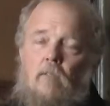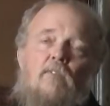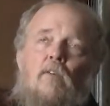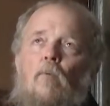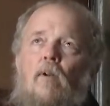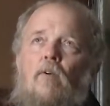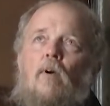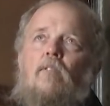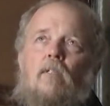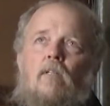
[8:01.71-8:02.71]
So if I run
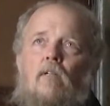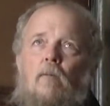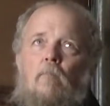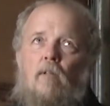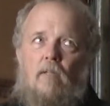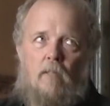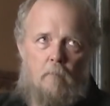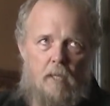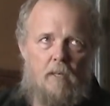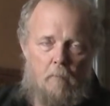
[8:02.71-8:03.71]
across a club like the
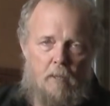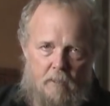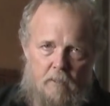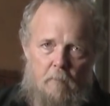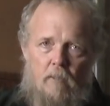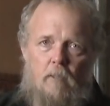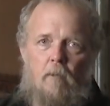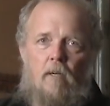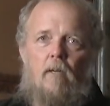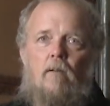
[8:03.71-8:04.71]
media makes them out to
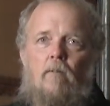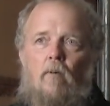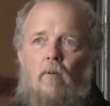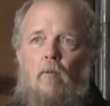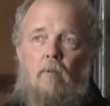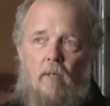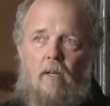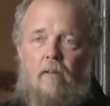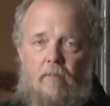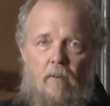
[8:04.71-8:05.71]
be, or the
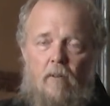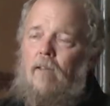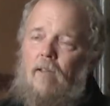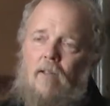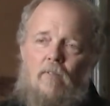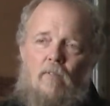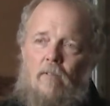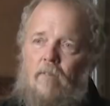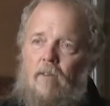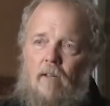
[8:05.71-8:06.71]
police, can't get
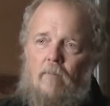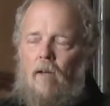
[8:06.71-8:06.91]
involved in that.